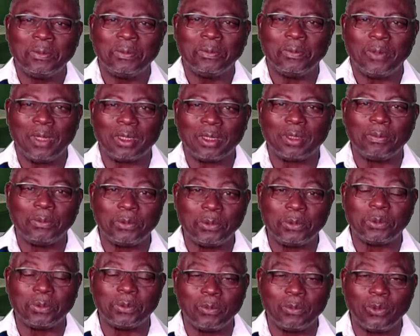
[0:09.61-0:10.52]
Welcome
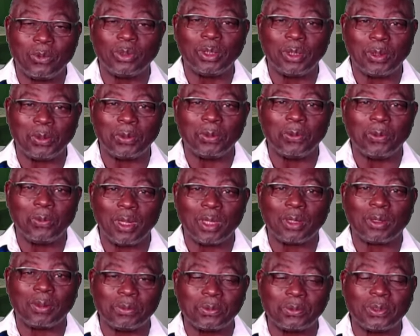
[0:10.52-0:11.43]
you to Morning Glow.
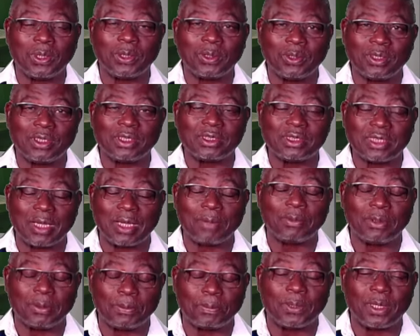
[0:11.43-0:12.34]
Welcome to another
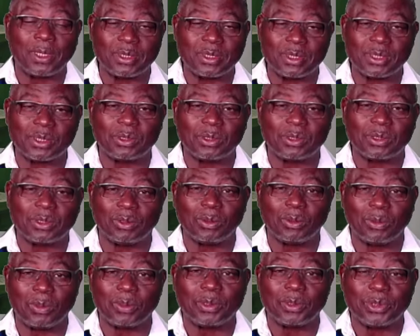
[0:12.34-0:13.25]
time in the presence of the
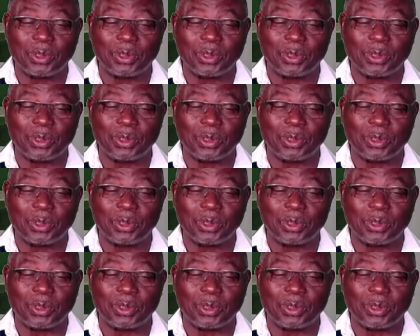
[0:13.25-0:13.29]
Lord.